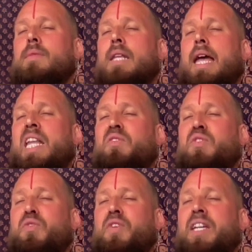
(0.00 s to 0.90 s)
And if you
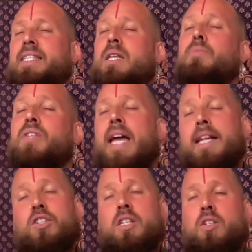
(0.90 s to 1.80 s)
feel some
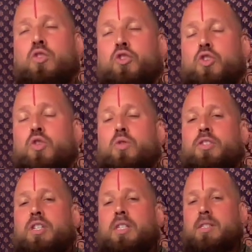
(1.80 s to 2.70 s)
tension in your shoulders,
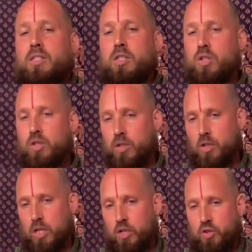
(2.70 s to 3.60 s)
just
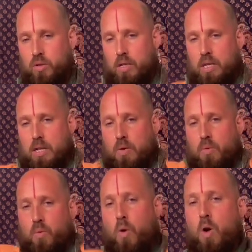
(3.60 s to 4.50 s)

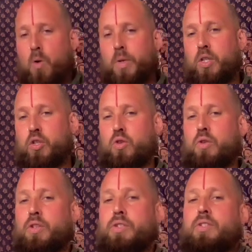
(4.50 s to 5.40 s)
rock with your
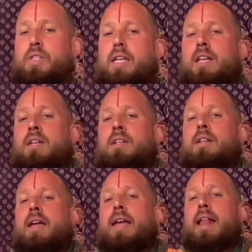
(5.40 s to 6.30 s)
shoulders.
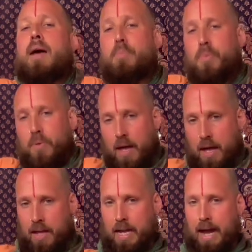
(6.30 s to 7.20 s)
Inhale up
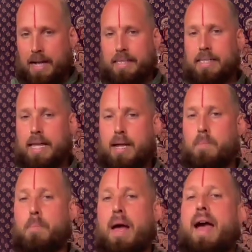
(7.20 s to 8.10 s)
and exhale
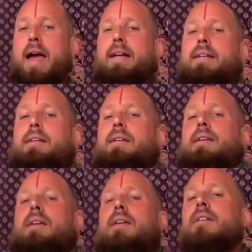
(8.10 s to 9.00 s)
back
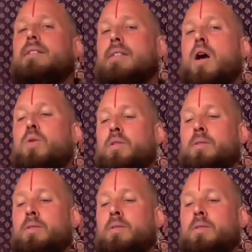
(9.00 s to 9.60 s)
down.